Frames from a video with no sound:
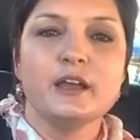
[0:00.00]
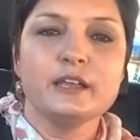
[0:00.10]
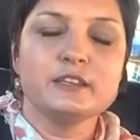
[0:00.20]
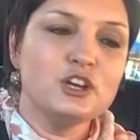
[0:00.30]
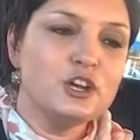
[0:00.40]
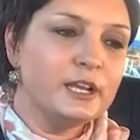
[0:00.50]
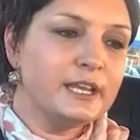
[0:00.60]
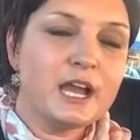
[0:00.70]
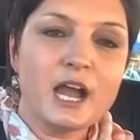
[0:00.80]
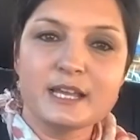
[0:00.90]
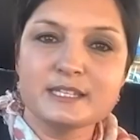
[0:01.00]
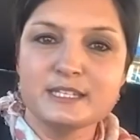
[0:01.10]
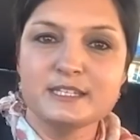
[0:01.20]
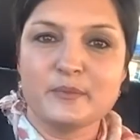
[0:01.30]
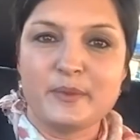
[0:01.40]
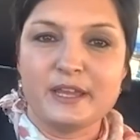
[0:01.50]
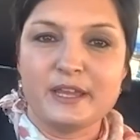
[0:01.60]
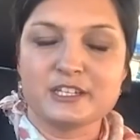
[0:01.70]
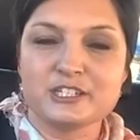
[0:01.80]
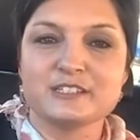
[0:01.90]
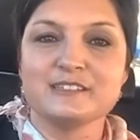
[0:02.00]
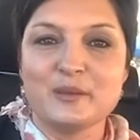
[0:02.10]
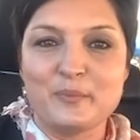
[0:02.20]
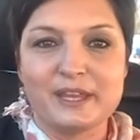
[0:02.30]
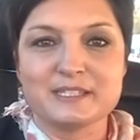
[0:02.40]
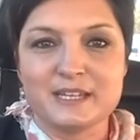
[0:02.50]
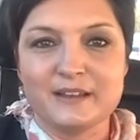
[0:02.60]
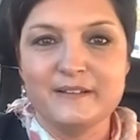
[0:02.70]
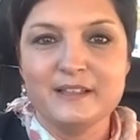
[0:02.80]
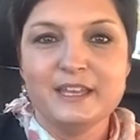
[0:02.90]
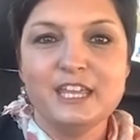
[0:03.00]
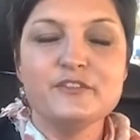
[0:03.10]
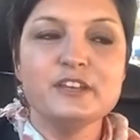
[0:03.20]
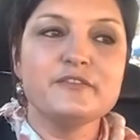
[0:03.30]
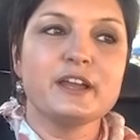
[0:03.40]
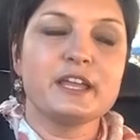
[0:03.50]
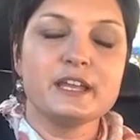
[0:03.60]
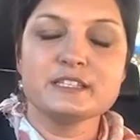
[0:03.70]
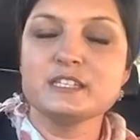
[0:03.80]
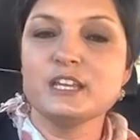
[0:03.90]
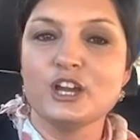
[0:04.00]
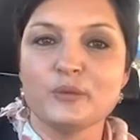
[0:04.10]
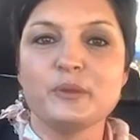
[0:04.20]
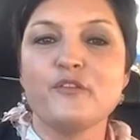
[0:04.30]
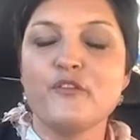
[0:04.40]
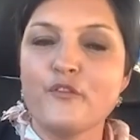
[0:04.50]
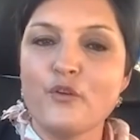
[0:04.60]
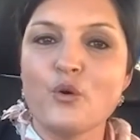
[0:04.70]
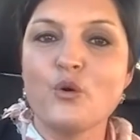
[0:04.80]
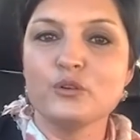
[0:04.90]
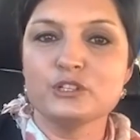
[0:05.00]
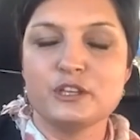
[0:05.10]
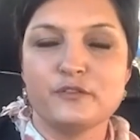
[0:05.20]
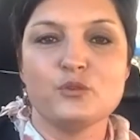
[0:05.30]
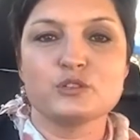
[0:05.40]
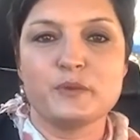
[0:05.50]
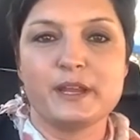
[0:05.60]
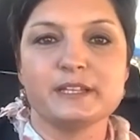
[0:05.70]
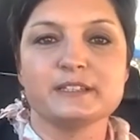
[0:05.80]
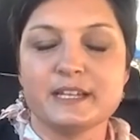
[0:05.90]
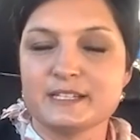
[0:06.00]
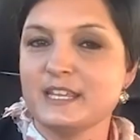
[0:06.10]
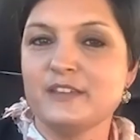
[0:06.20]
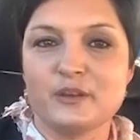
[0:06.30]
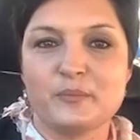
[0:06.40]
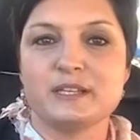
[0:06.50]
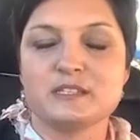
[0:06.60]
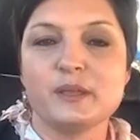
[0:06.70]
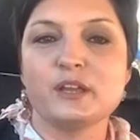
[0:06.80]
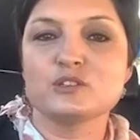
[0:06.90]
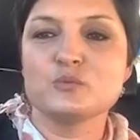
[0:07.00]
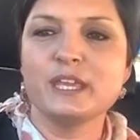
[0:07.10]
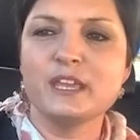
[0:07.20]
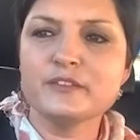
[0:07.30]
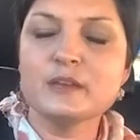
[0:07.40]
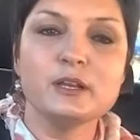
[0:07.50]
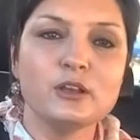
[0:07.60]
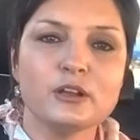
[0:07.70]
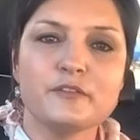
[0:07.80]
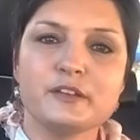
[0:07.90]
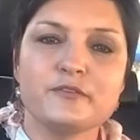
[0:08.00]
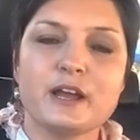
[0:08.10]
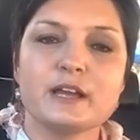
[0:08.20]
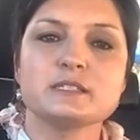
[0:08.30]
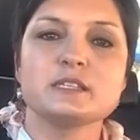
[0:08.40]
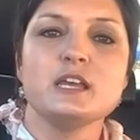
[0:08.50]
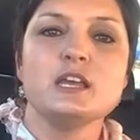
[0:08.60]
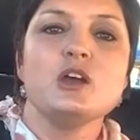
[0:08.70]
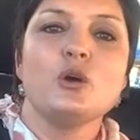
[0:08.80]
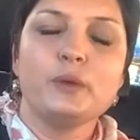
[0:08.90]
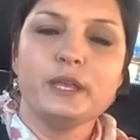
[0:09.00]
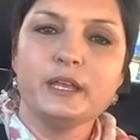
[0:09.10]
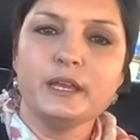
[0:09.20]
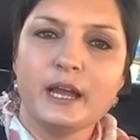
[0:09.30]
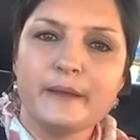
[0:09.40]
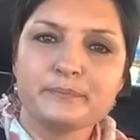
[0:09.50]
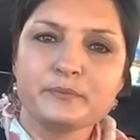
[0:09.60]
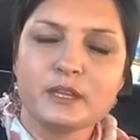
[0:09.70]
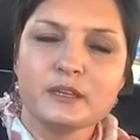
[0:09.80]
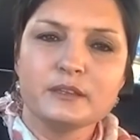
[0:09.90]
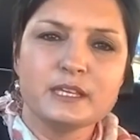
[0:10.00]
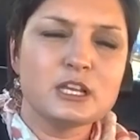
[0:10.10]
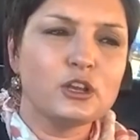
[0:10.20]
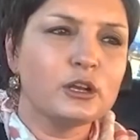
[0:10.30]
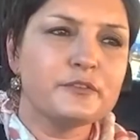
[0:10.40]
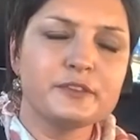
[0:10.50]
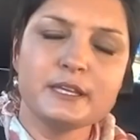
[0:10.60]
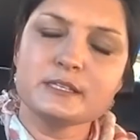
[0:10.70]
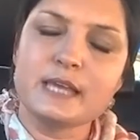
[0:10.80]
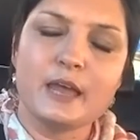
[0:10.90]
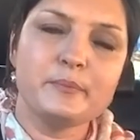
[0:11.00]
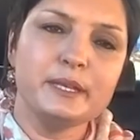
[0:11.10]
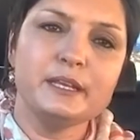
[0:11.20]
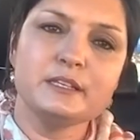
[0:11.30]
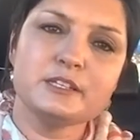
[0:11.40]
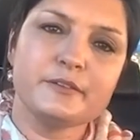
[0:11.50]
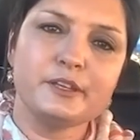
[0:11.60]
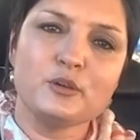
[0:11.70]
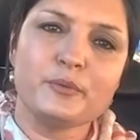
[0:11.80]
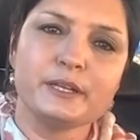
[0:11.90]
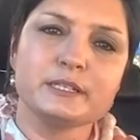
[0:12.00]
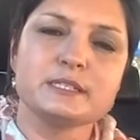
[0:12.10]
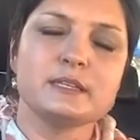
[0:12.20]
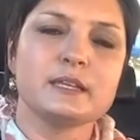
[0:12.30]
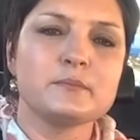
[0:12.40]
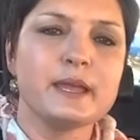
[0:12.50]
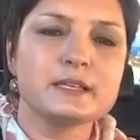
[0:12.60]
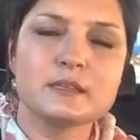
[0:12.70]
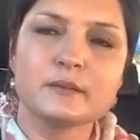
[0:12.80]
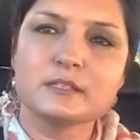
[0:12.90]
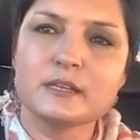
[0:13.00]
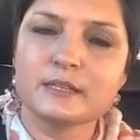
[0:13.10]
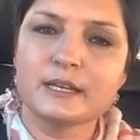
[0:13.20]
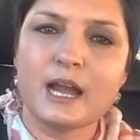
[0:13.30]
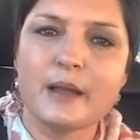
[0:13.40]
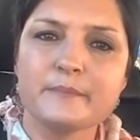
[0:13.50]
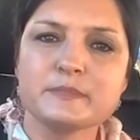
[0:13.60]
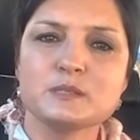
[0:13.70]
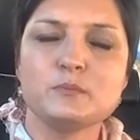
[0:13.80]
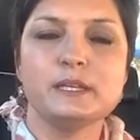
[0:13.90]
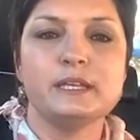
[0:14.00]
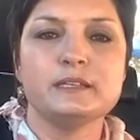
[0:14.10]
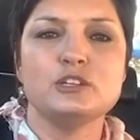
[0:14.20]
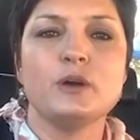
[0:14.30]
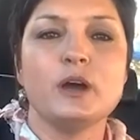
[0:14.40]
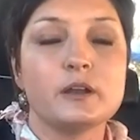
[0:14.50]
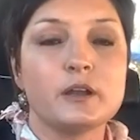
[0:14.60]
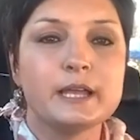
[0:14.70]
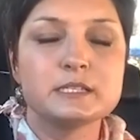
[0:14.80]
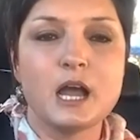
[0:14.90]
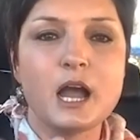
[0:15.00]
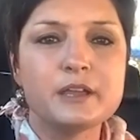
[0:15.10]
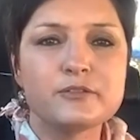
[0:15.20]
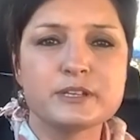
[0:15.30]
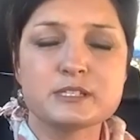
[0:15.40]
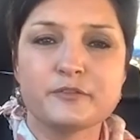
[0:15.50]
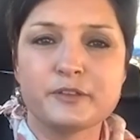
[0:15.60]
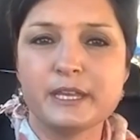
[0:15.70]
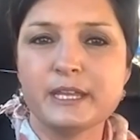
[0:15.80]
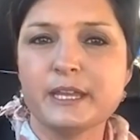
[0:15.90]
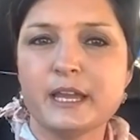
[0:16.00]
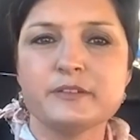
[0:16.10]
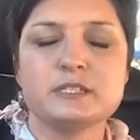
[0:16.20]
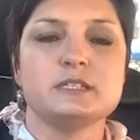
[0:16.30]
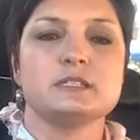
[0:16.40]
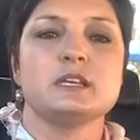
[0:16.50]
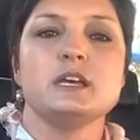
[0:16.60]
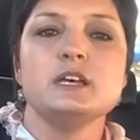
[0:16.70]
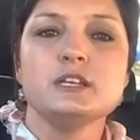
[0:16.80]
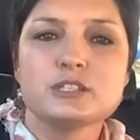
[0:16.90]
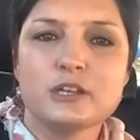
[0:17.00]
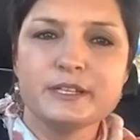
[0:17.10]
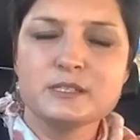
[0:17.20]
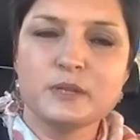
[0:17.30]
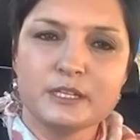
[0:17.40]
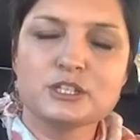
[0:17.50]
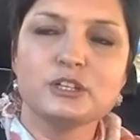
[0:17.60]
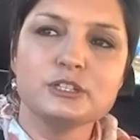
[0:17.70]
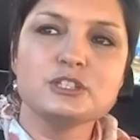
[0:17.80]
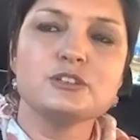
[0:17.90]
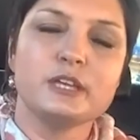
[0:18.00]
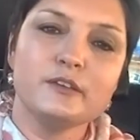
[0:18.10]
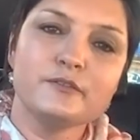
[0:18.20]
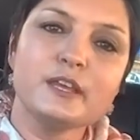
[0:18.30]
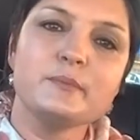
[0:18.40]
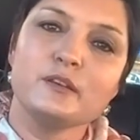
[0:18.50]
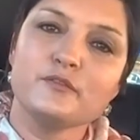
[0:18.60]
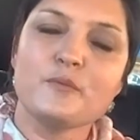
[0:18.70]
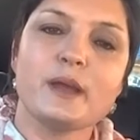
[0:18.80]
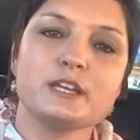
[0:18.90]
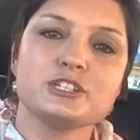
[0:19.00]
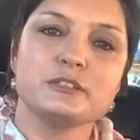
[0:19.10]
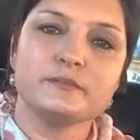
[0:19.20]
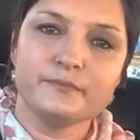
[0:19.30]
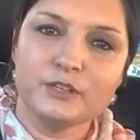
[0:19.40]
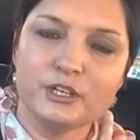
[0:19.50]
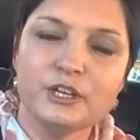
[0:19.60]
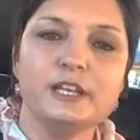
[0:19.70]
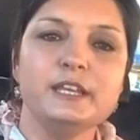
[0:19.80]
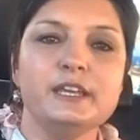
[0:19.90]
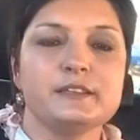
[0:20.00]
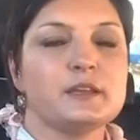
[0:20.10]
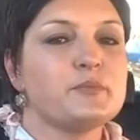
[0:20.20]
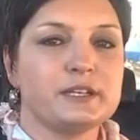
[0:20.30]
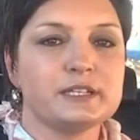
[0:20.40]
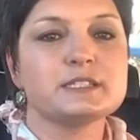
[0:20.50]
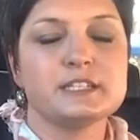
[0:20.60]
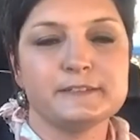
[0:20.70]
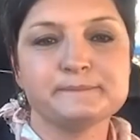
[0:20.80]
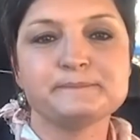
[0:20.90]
The earlier I see the patient, the better. Even if I can see her before she falls pregnant, that's even better because we give them a lot of advice. There's a lot of things happening during your pregnancy that makes the gums bleed. You are at a higher risk of getting cavities. So it's good to give them information early in their pregnancy.